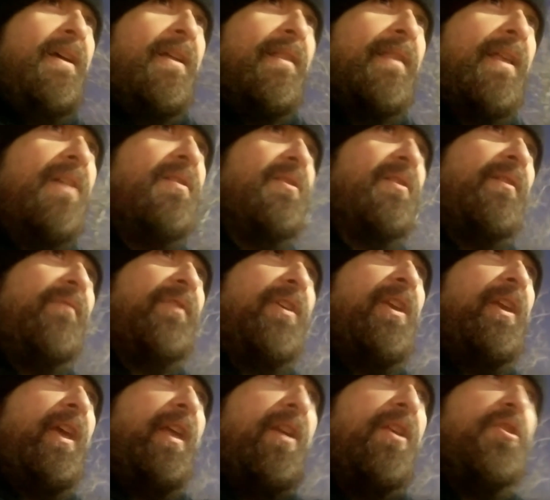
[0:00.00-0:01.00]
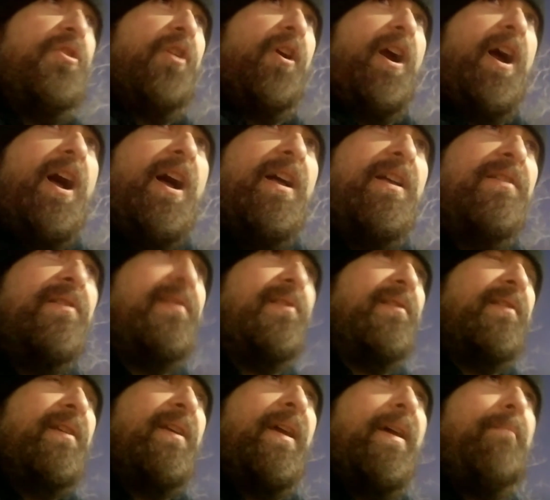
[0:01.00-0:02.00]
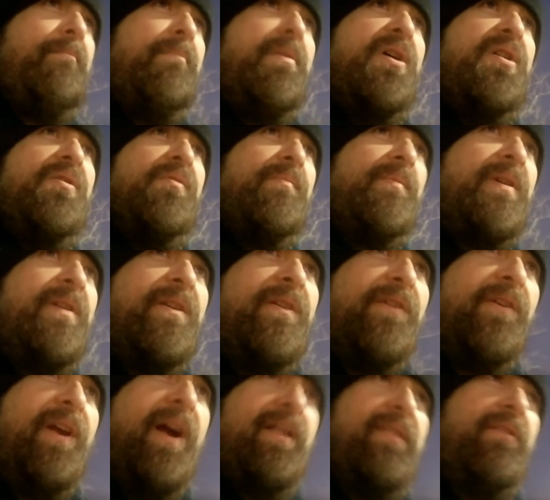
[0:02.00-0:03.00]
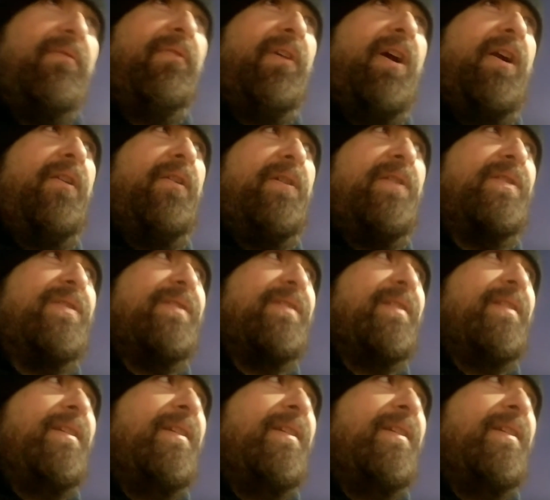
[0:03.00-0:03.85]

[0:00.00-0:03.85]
That stuff can get in your eyes. And boom, you got the virus.